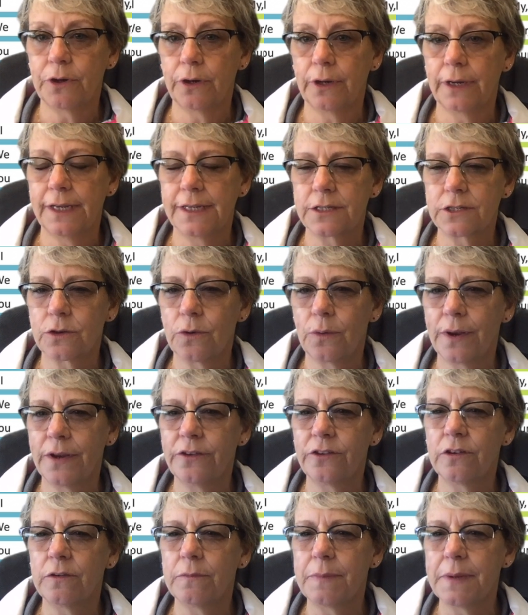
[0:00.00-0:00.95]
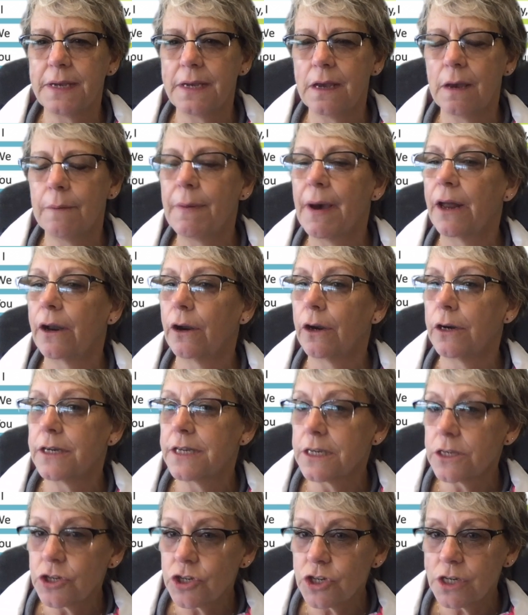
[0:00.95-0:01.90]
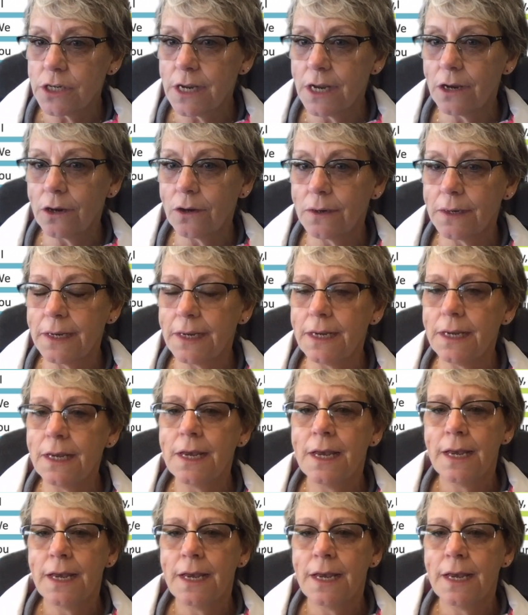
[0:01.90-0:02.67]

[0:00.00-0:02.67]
It's going to be about our dictionary.